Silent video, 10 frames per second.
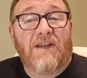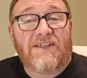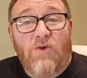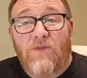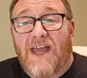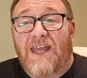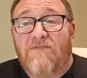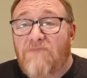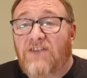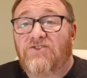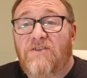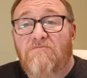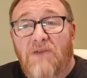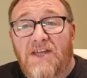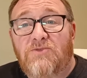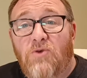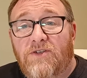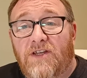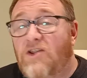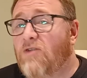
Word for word: but it's all that kind of mainstream piss water.